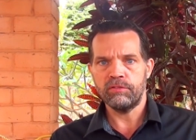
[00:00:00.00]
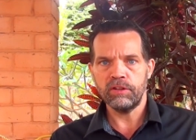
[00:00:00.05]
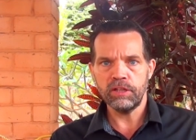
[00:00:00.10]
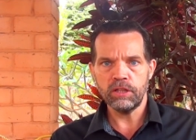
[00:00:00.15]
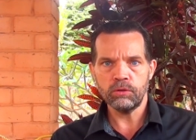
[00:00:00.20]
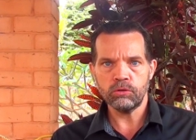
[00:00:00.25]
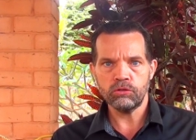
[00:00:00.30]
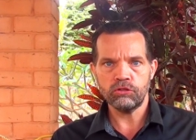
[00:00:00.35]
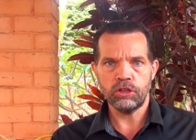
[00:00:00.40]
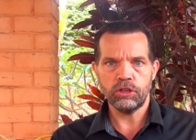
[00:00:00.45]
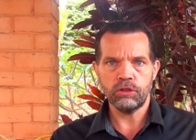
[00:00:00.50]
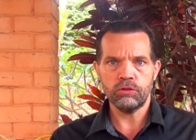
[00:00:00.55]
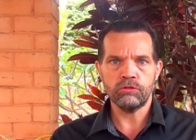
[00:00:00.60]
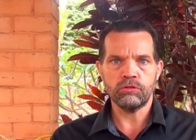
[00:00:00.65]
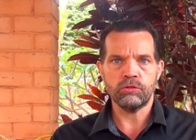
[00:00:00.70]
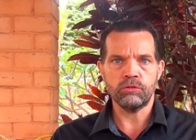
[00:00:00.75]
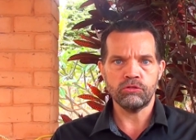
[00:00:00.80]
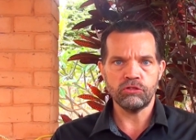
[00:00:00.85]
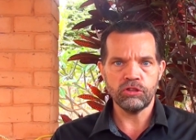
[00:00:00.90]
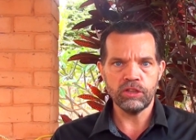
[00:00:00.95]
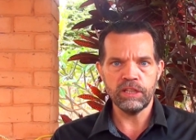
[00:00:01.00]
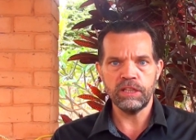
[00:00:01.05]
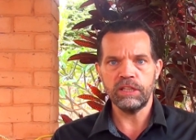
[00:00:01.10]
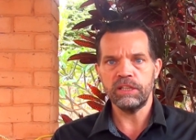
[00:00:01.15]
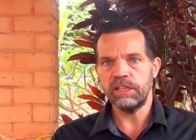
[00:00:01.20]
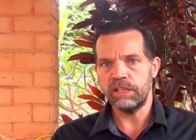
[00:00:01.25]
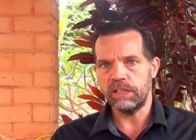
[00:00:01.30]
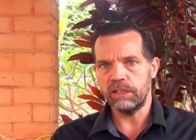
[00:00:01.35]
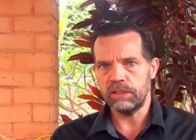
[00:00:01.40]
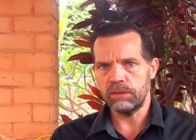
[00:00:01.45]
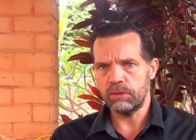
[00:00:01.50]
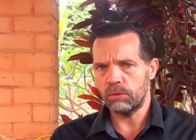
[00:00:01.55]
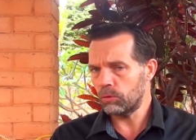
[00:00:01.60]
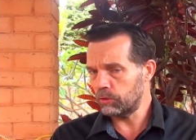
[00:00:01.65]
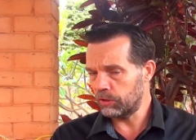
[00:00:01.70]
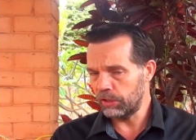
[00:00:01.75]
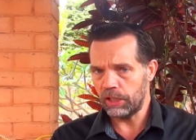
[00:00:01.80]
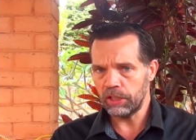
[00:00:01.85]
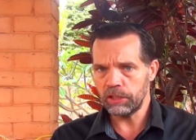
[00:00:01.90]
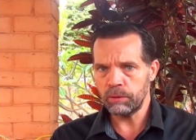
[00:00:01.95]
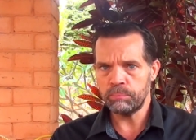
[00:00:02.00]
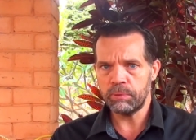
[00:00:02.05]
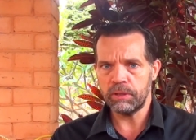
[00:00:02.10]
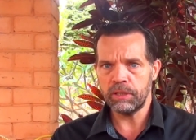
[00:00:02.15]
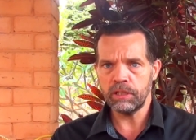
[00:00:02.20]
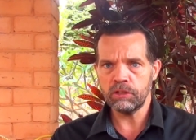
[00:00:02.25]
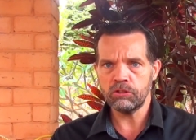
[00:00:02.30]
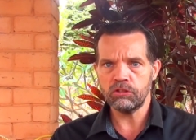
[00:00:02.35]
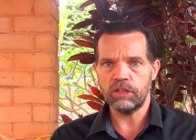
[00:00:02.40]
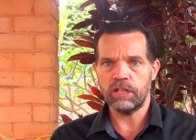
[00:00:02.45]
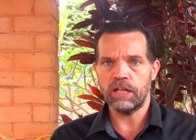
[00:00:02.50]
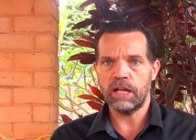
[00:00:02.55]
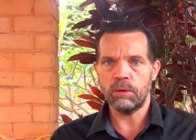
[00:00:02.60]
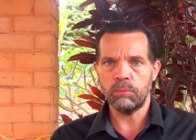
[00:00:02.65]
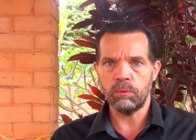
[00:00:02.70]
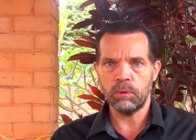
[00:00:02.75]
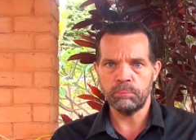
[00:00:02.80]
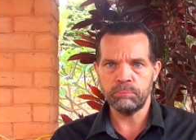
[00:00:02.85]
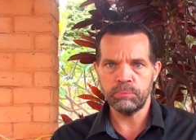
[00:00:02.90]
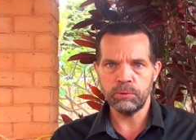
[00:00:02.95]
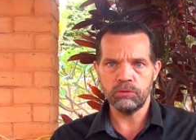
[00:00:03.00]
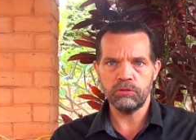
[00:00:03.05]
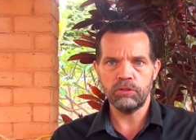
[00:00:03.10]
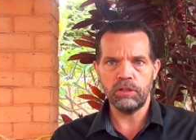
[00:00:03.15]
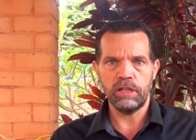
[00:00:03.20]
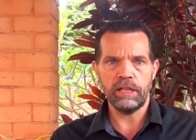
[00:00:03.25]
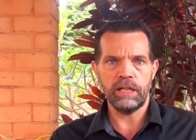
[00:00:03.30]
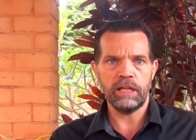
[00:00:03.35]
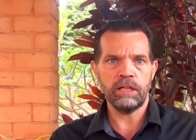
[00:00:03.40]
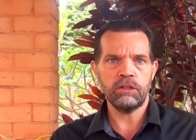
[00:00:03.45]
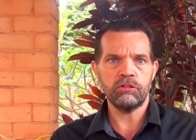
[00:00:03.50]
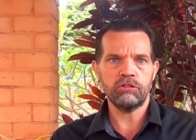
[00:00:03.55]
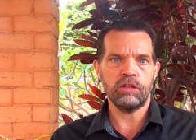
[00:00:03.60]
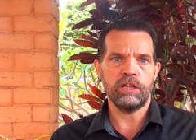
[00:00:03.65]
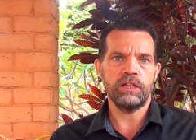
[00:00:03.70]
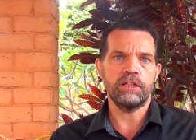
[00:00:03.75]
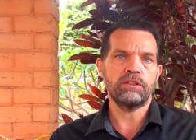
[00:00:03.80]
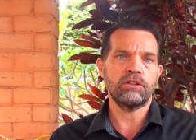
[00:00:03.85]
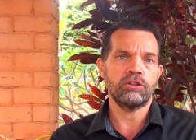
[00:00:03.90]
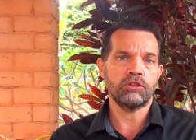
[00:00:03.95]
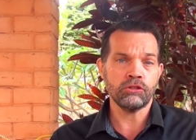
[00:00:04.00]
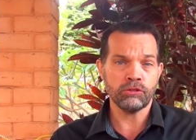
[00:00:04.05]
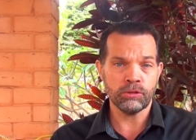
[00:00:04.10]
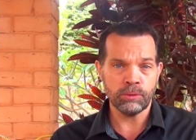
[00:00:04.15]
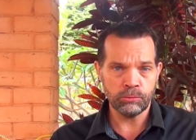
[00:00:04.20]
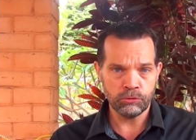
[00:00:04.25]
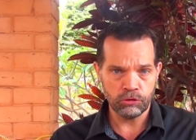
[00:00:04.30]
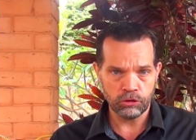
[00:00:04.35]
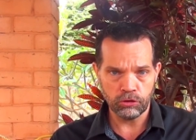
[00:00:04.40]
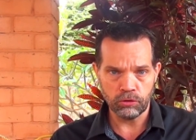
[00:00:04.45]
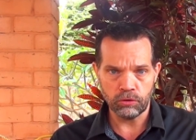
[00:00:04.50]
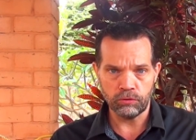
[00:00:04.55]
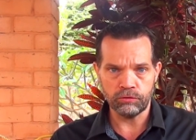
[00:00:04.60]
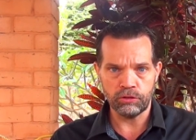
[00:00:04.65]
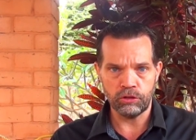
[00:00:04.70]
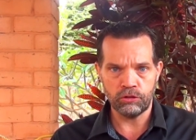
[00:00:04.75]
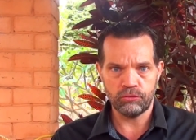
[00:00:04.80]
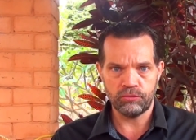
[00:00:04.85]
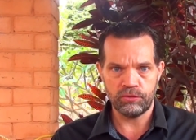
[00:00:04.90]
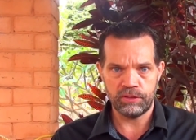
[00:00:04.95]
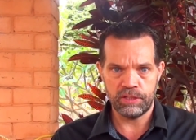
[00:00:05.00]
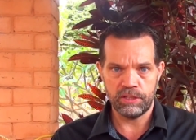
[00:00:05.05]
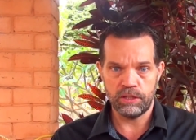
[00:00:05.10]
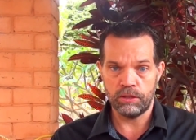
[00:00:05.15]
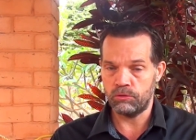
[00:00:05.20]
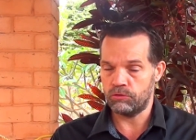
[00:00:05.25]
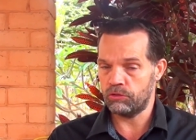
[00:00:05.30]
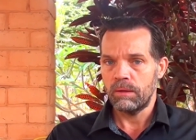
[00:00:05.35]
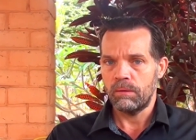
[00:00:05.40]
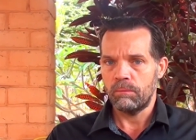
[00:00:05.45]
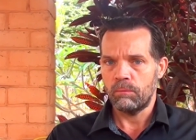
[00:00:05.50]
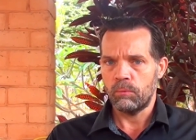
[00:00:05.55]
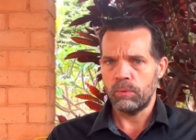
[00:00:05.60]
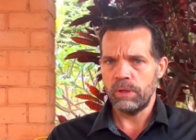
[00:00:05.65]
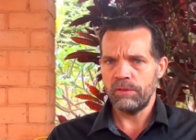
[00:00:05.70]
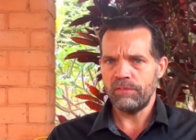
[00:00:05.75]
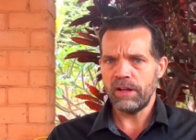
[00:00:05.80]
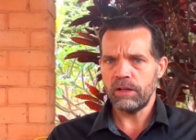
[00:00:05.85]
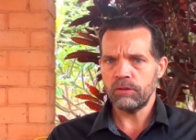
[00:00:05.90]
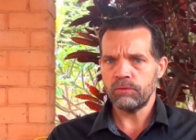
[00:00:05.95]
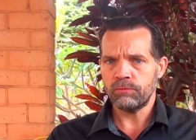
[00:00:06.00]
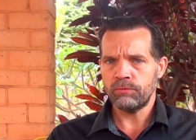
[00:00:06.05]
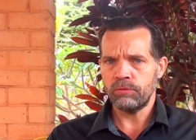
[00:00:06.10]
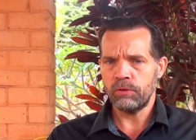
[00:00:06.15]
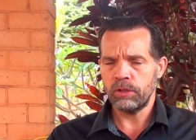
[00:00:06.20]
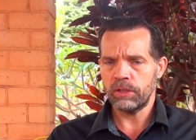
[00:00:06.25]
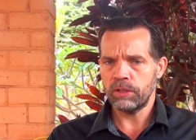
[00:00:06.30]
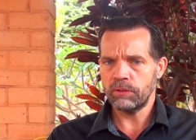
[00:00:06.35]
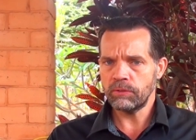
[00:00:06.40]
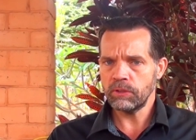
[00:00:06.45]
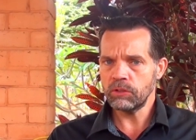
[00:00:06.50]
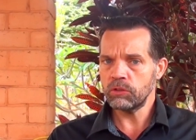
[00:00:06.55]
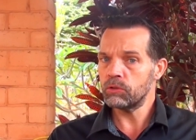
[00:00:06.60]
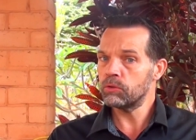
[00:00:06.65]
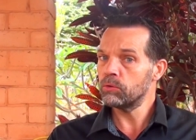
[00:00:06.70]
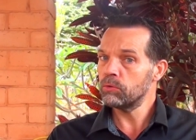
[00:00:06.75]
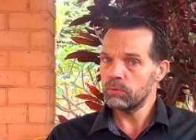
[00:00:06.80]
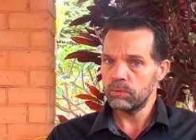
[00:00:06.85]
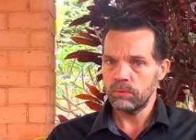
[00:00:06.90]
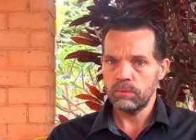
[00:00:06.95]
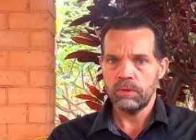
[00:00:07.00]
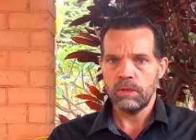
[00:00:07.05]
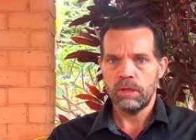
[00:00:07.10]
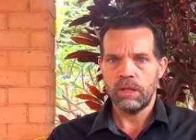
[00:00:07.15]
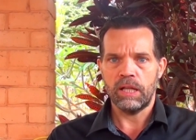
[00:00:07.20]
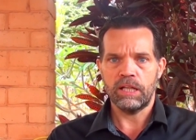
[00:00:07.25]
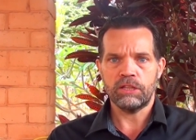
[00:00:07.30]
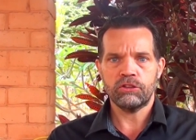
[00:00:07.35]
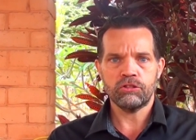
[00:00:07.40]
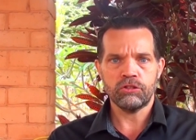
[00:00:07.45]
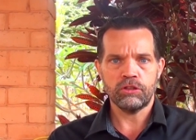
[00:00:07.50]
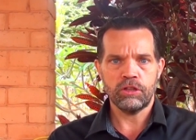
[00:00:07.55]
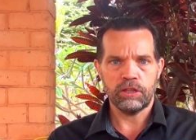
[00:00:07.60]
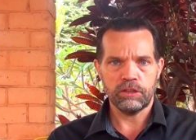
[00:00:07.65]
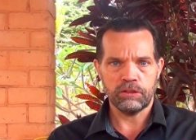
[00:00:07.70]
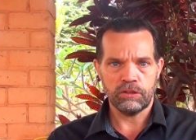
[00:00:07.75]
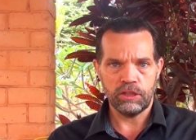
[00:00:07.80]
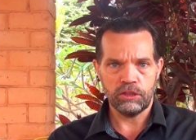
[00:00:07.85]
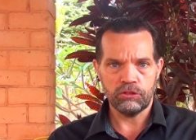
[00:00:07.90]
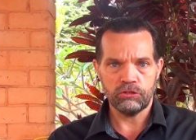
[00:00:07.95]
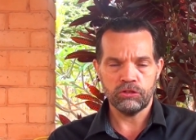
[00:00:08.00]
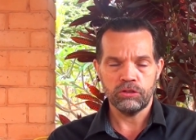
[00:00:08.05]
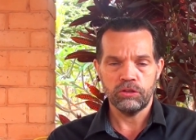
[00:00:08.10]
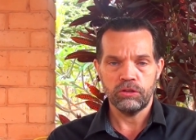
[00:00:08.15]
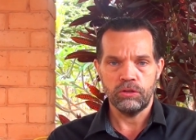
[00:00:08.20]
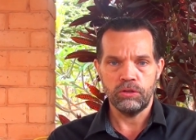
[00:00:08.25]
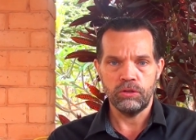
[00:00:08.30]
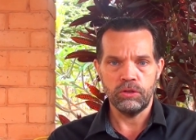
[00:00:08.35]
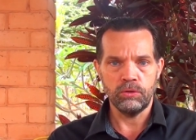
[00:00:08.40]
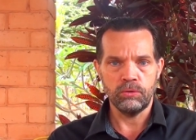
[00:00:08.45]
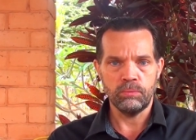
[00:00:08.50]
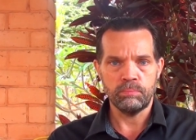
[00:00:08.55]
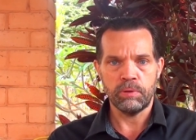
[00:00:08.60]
video channels to see all the other parts, and I will put the links in the description of this video. Without further ado, let's start this new